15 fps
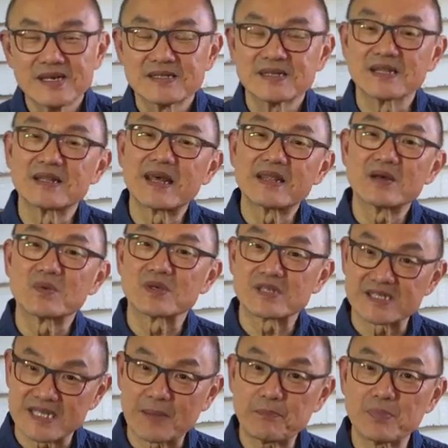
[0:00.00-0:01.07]
The leather was
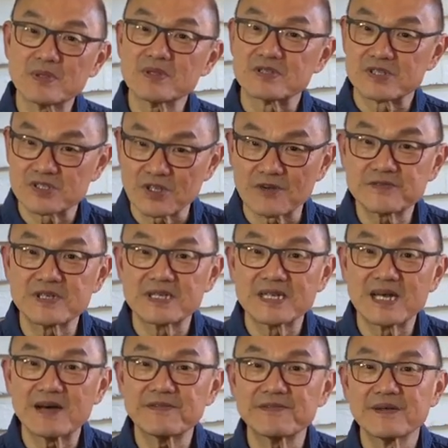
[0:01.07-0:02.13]
supple and soft
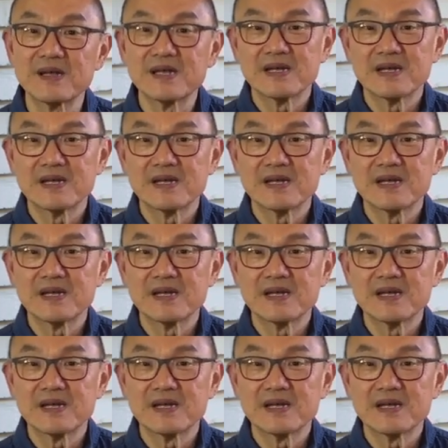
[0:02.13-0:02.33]
enough.